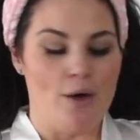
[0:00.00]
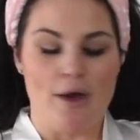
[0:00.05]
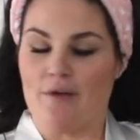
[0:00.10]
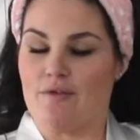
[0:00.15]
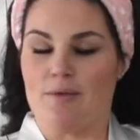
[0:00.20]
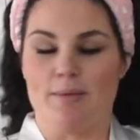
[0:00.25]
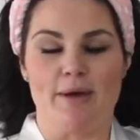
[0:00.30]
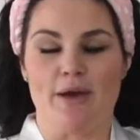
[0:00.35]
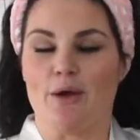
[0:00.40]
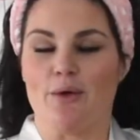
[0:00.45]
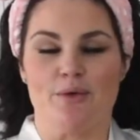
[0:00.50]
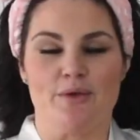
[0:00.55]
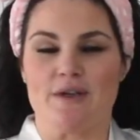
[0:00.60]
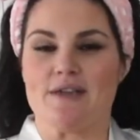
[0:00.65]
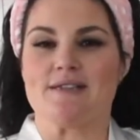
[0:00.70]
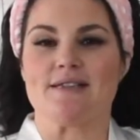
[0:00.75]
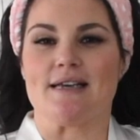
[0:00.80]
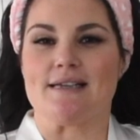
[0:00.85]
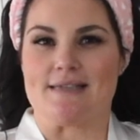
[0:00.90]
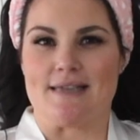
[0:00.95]
everybody
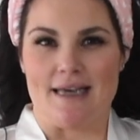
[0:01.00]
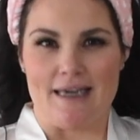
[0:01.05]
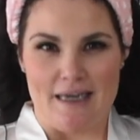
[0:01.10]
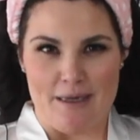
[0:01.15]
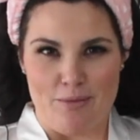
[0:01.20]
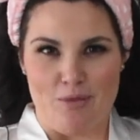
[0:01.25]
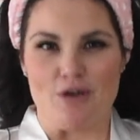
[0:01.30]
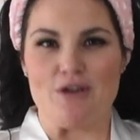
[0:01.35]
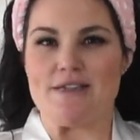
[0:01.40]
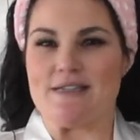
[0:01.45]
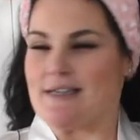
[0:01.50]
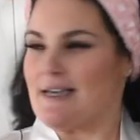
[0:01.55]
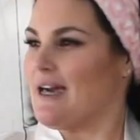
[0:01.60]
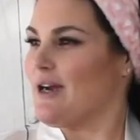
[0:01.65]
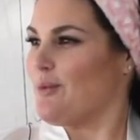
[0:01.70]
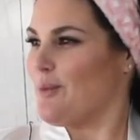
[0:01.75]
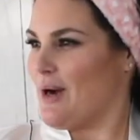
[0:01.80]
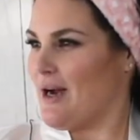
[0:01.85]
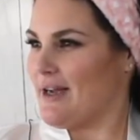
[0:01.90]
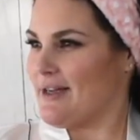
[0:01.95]
only says that anymore,
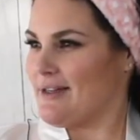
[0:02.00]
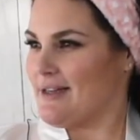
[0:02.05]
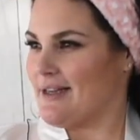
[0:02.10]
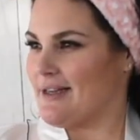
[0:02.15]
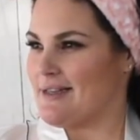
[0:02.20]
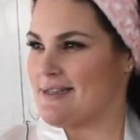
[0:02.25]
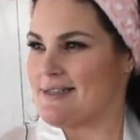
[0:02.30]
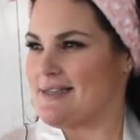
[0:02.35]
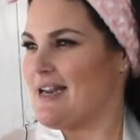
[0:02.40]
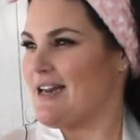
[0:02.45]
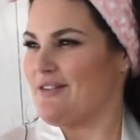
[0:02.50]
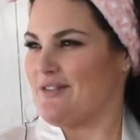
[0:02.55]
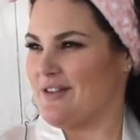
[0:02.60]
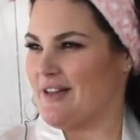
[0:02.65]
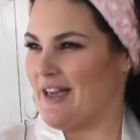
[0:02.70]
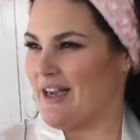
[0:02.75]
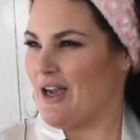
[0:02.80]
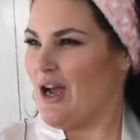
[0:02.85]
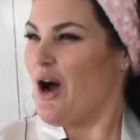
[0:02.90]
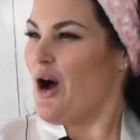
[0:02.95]
DIY. Like it's not even
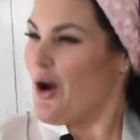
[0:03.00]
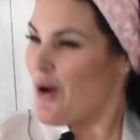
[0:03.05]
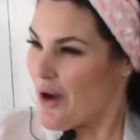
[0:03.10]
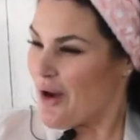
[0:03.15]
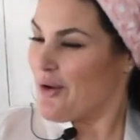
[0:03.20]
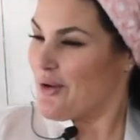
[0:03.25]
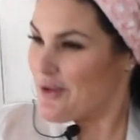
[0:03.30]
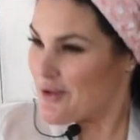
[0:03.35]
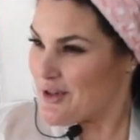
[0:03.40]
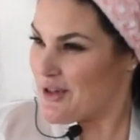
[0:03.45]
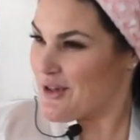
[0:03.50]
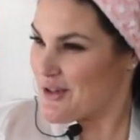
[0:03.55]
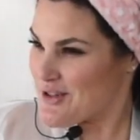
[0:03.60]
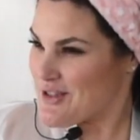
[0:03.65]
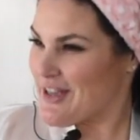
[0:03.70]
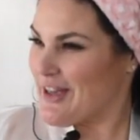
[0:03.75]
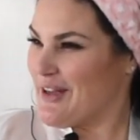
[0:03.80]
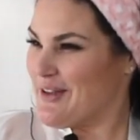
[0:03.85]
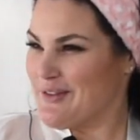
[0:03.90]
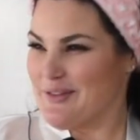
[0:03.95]
like, oh, you did it
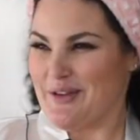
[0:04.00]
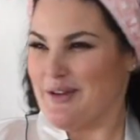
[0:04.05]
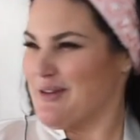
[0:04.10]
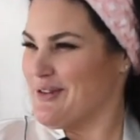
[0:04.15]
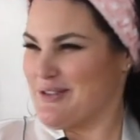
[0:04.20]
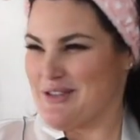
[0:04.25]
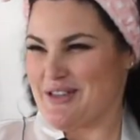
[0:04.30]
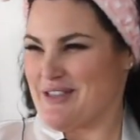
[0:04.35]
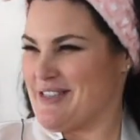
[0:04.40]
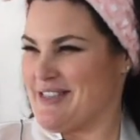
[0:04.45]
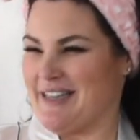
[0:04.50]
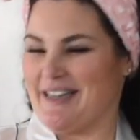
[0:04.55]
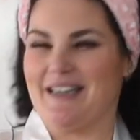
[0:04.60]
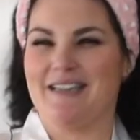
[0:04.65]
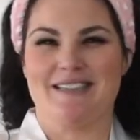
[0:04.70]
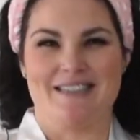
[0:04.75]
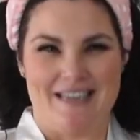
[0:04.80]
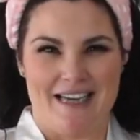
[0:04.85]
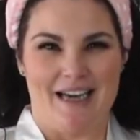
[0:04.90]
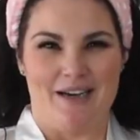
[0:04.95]
yourself. You don't just say
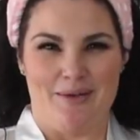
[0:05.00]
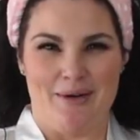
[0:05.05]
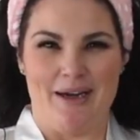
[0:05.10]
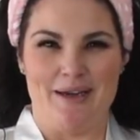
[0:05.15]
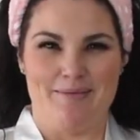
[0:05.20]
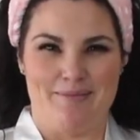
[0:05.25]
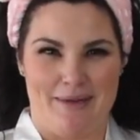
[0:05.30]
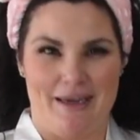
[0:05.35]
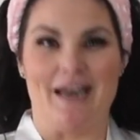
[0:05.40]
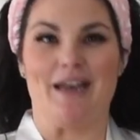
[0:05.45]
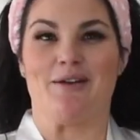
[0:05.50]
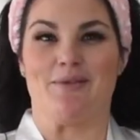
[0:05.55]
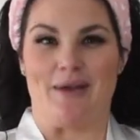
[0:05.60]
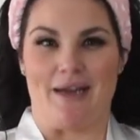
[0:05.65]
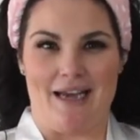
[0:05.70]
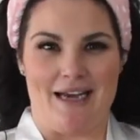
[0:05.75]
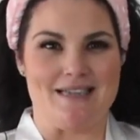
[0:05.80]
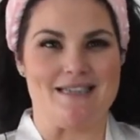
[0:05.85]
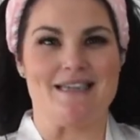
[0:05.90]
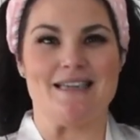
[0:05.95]
that, DIY. But
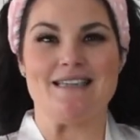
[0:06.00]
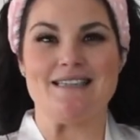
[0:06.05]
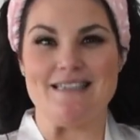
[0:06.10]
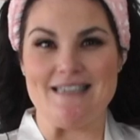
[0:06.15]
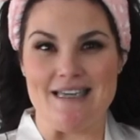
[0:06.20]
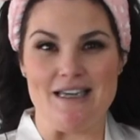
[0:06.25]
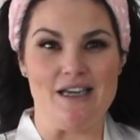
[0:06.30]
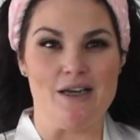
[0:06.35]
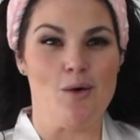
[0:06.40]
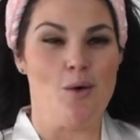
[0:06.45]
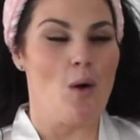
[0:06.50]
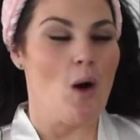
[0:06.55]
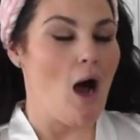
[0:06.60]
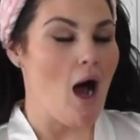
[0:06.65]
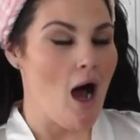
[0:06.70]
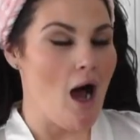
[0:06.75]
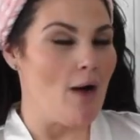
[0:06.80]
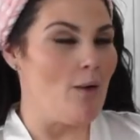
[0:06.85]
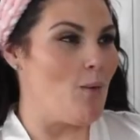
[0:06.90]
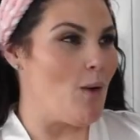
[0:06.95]
anyway, I did a
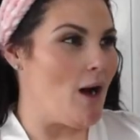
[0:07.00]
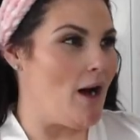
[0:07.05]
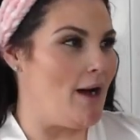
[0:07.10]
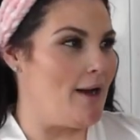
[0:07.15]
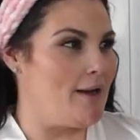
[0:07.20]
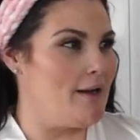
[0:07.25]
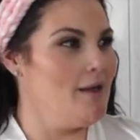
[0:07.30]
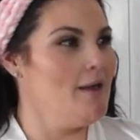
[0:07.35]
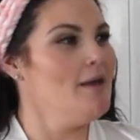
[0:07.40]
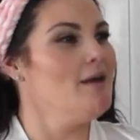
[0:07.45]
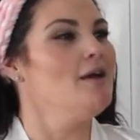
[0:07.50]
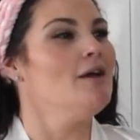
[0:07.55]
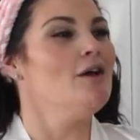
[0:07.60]
DIY